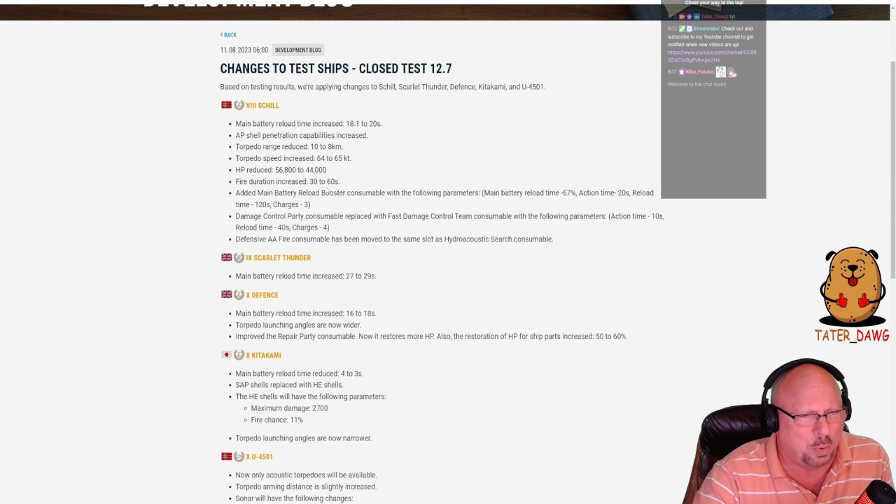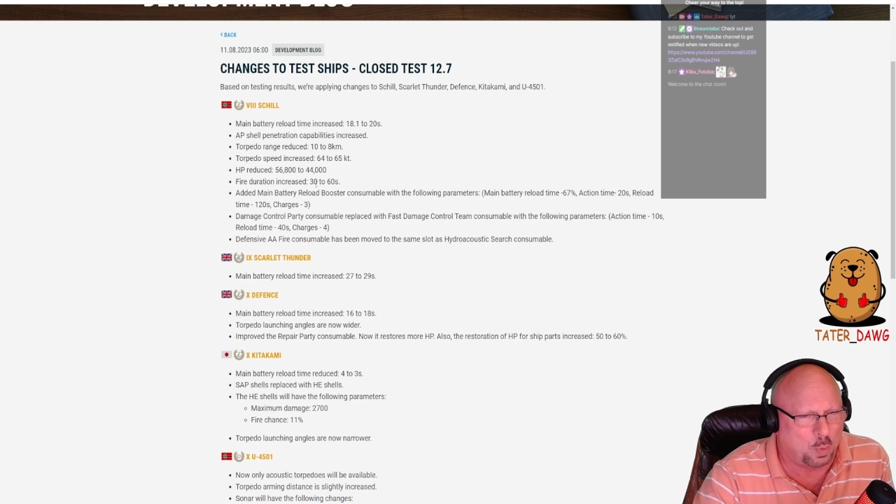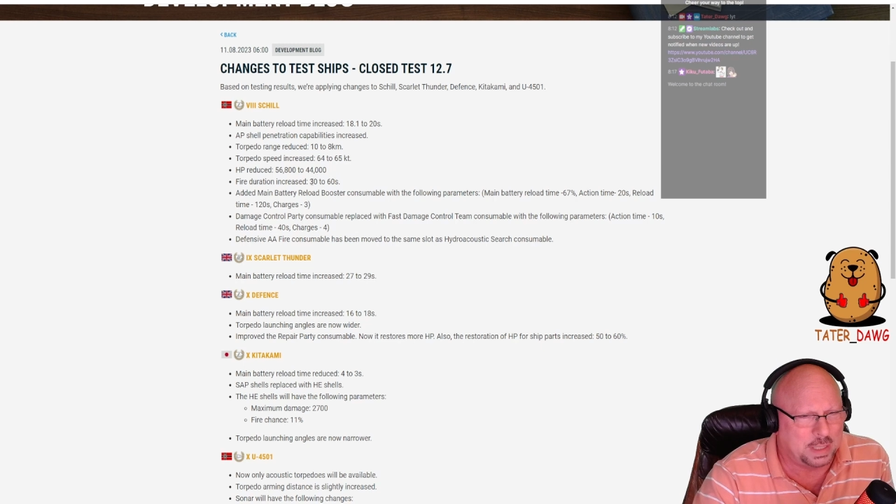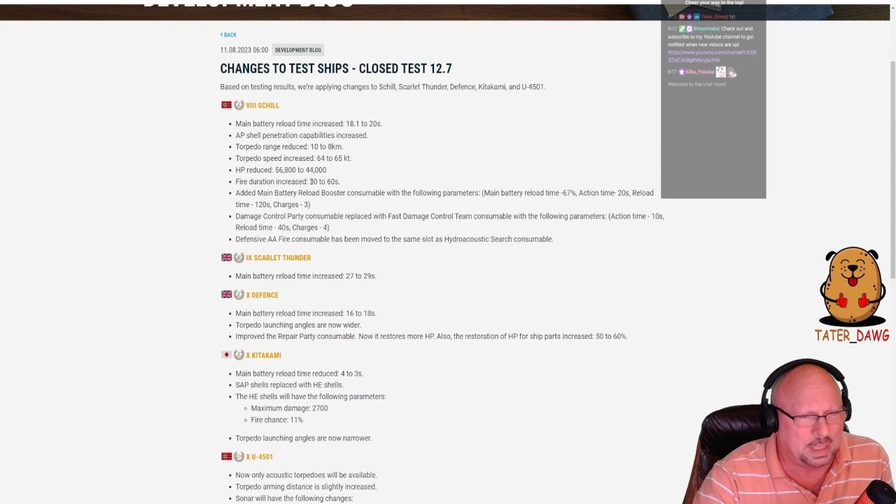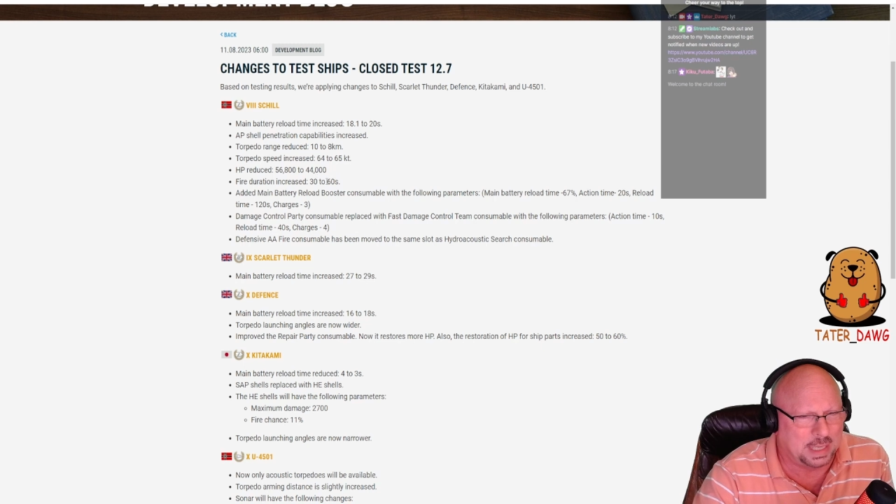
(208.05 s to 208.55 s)

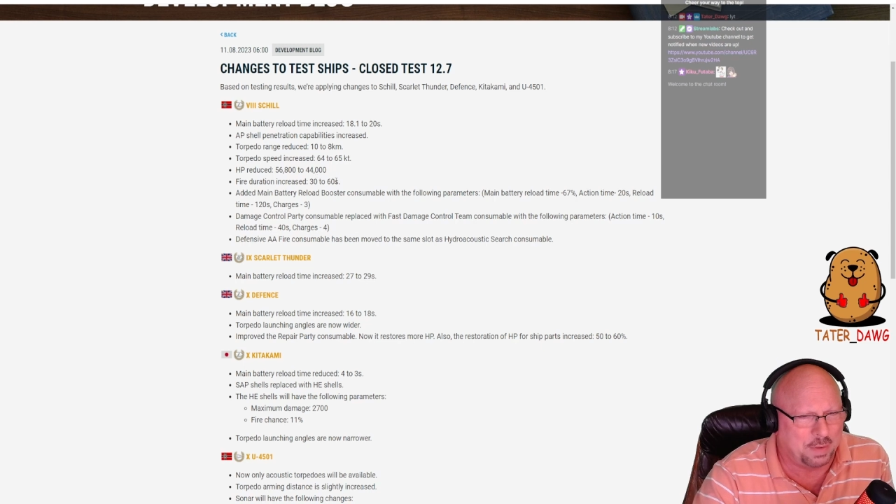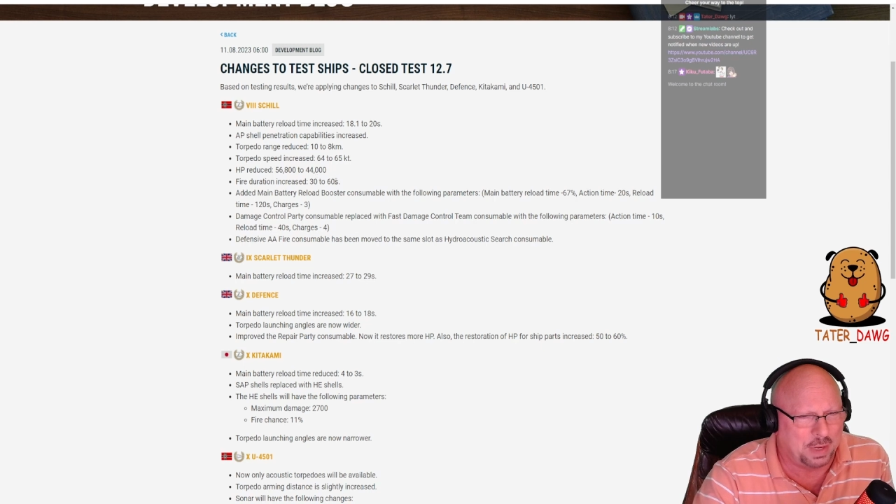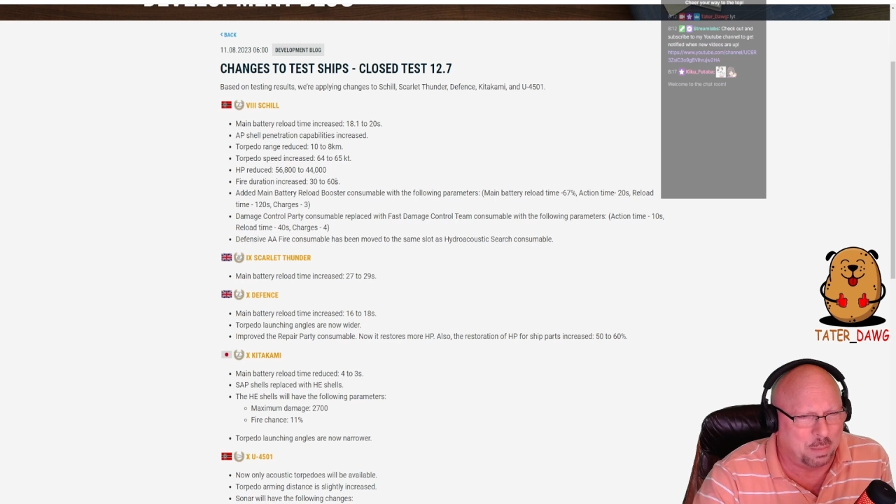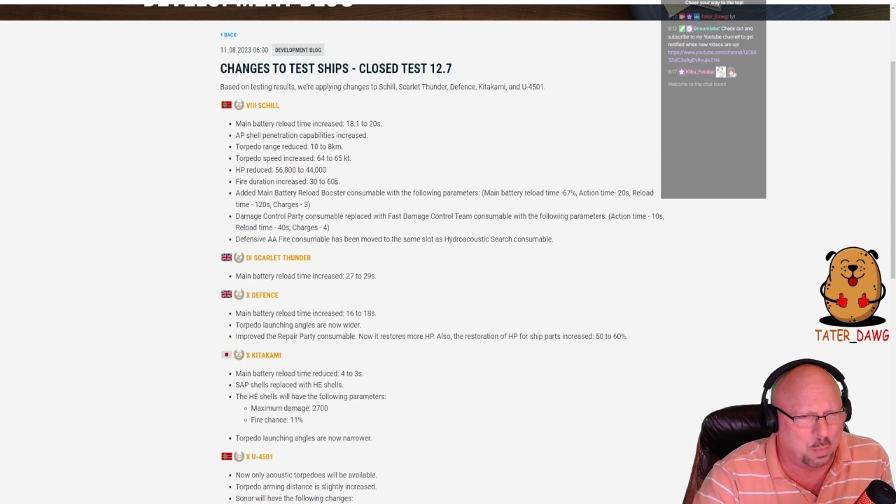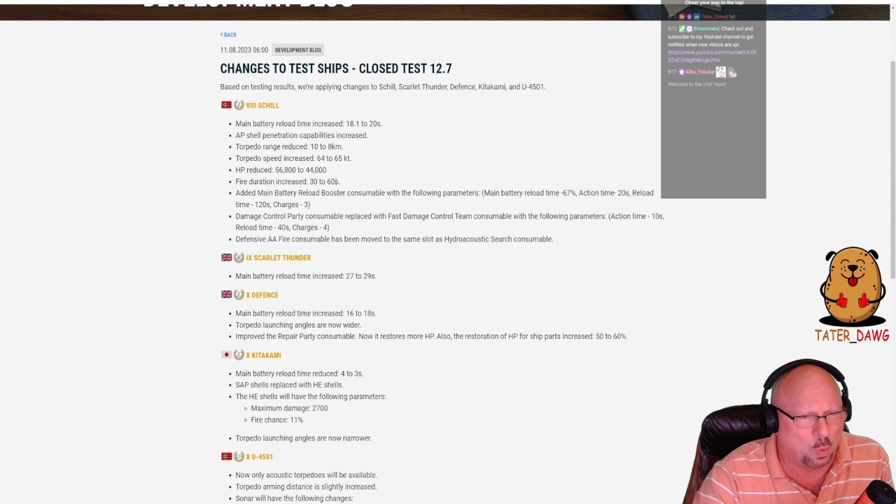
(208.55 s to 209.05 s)
points and giving
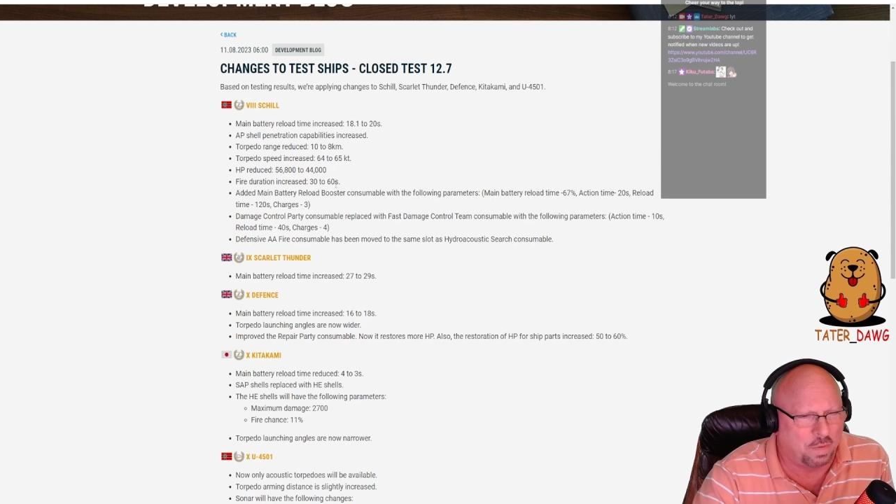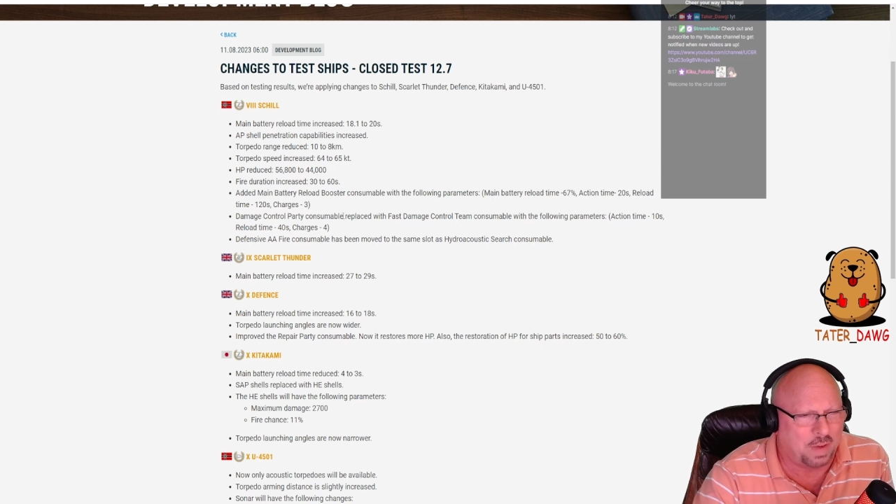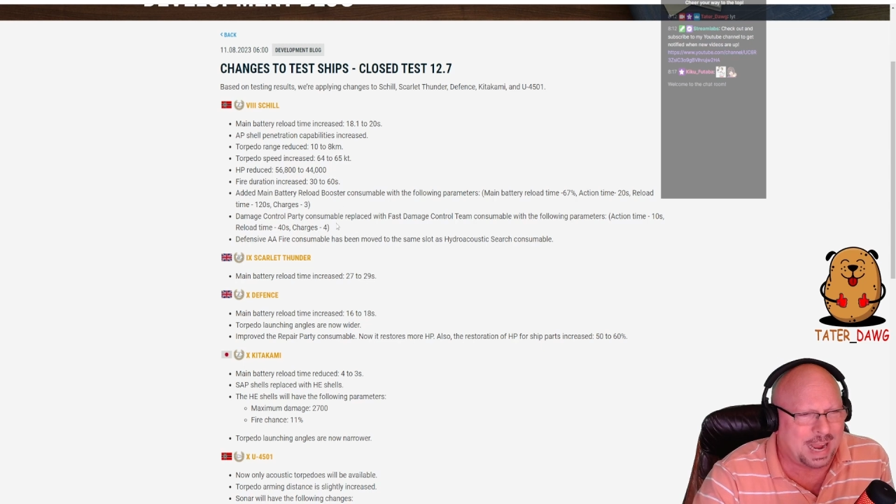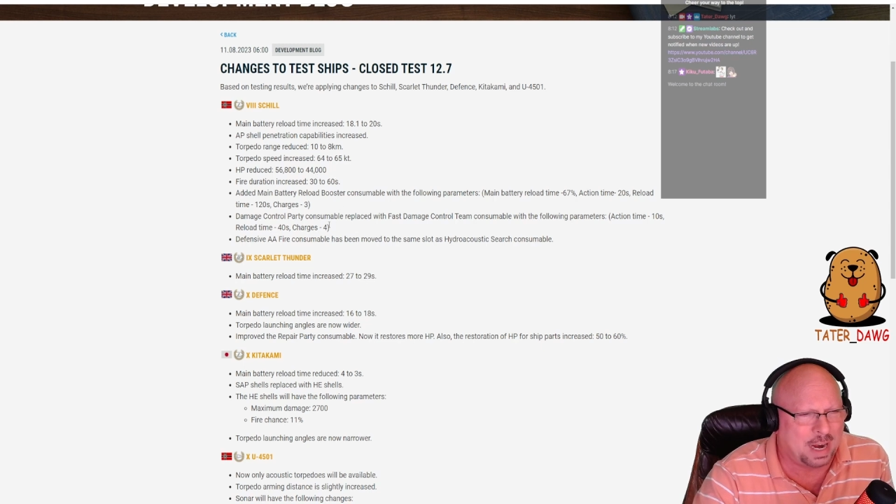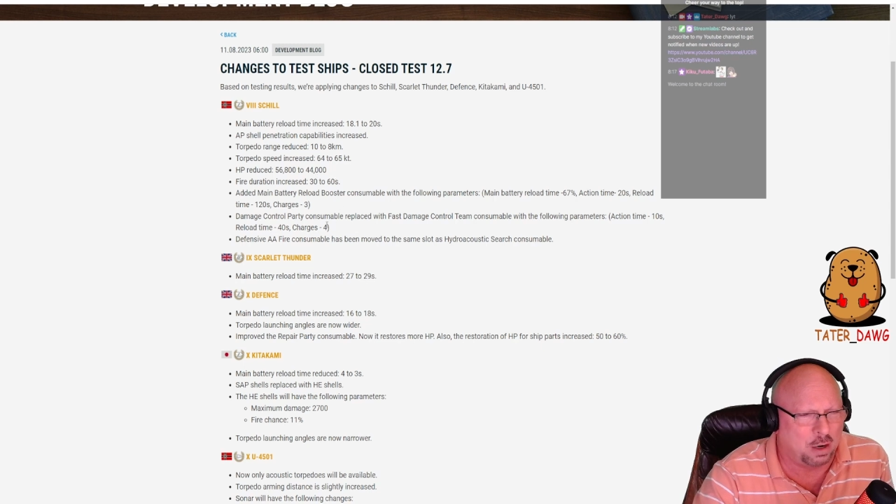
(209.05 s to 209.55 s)
it more
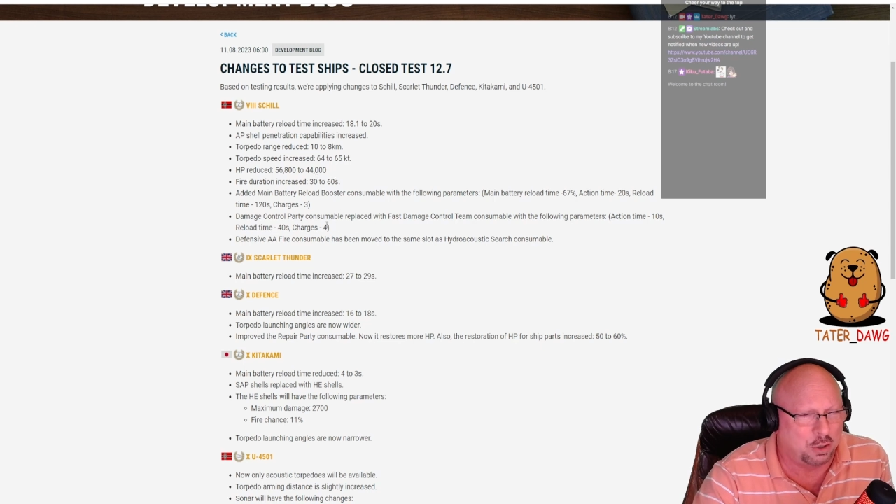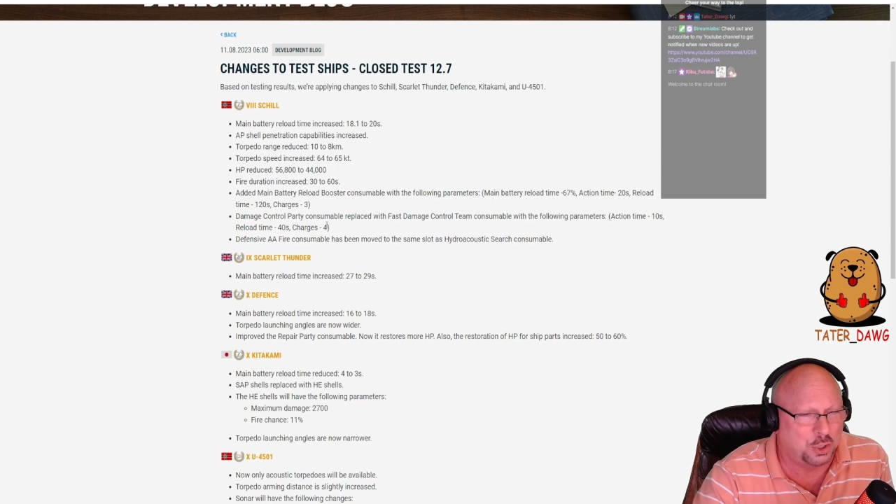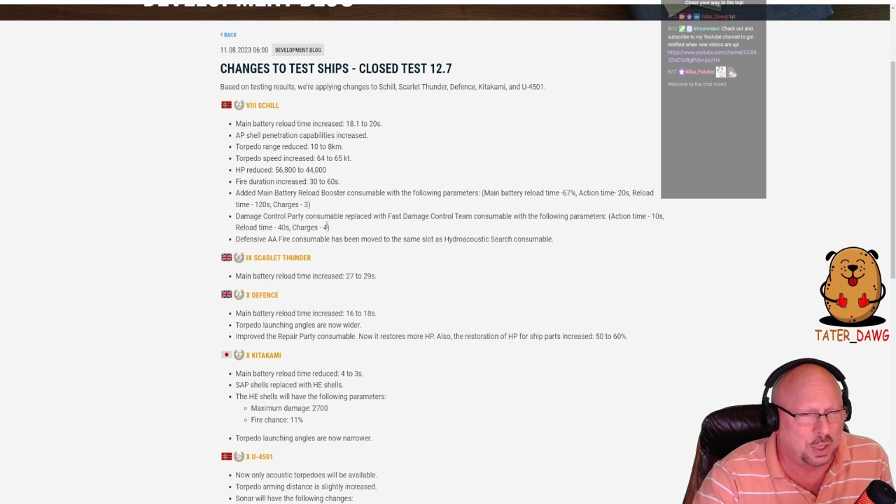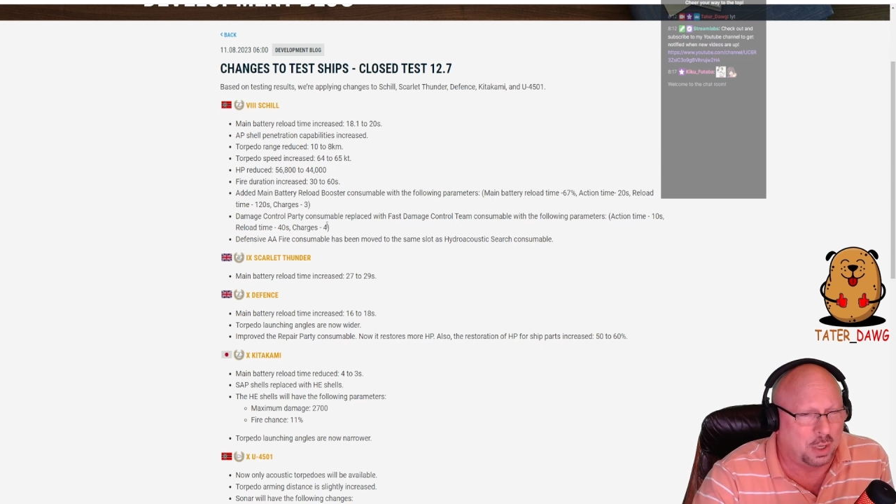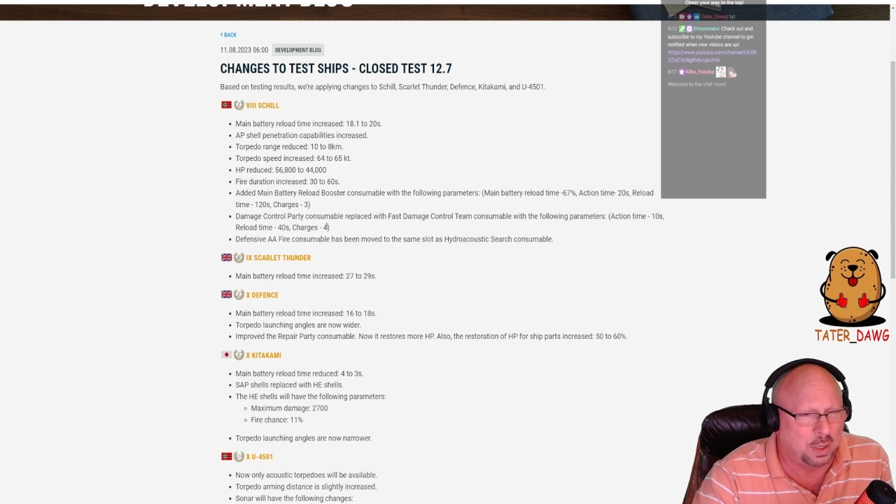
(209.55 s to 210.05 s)

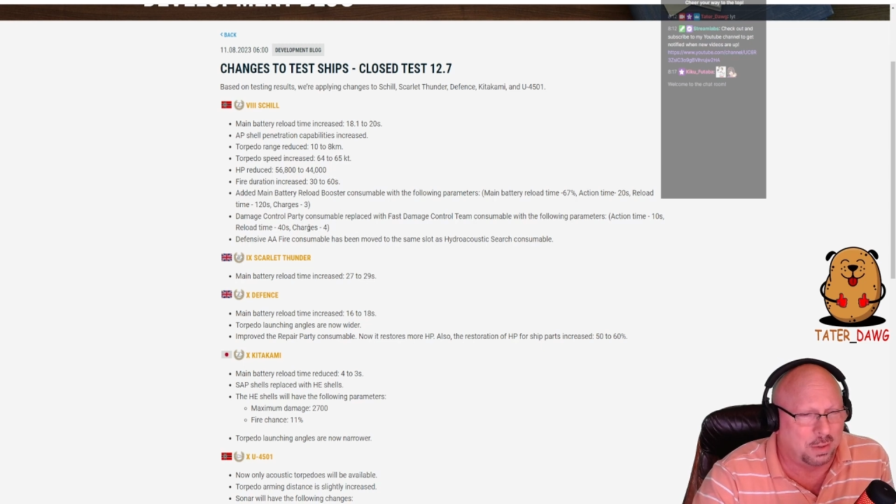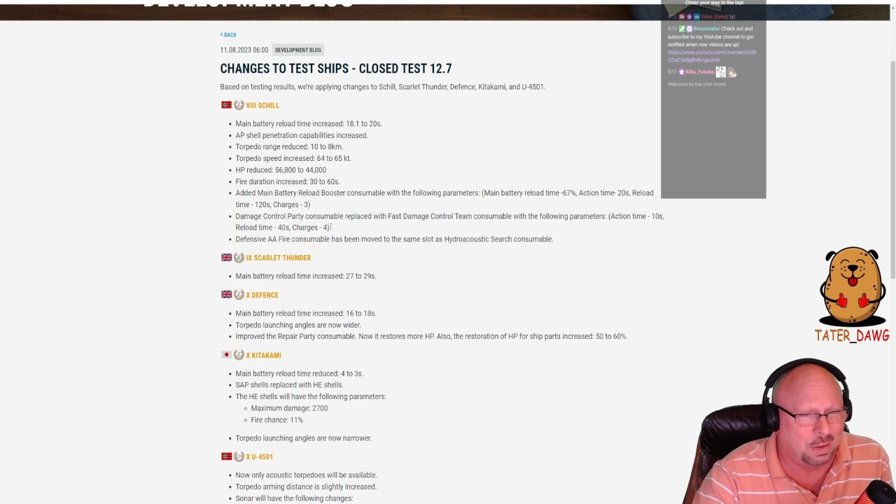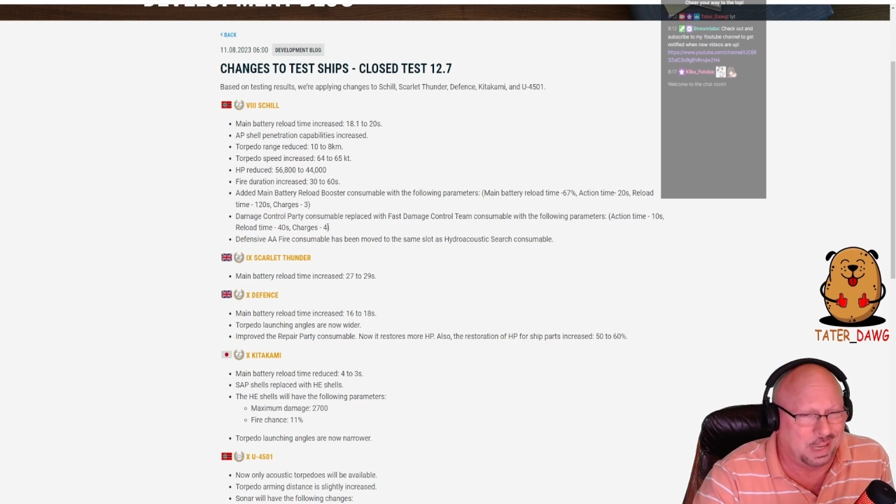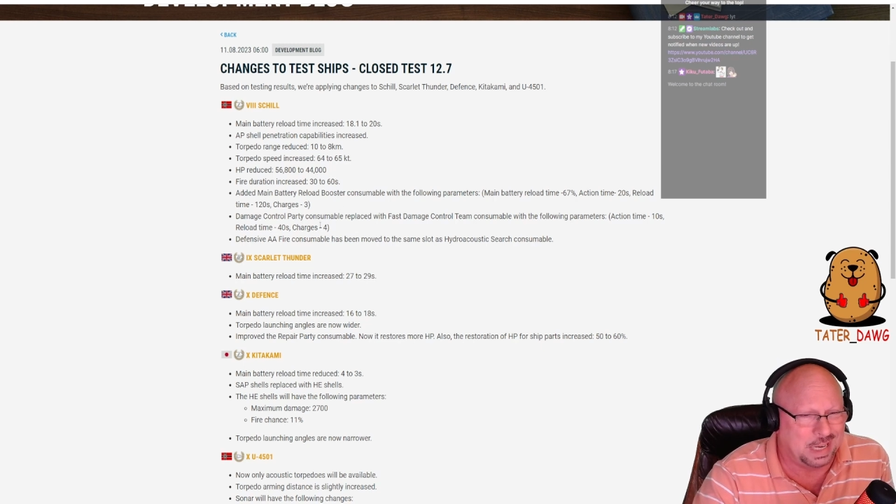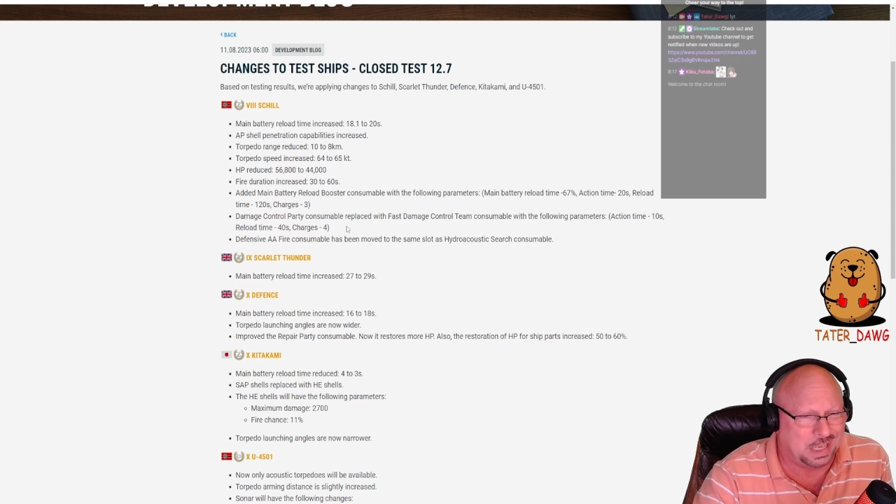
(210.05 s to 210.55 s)
fires, they're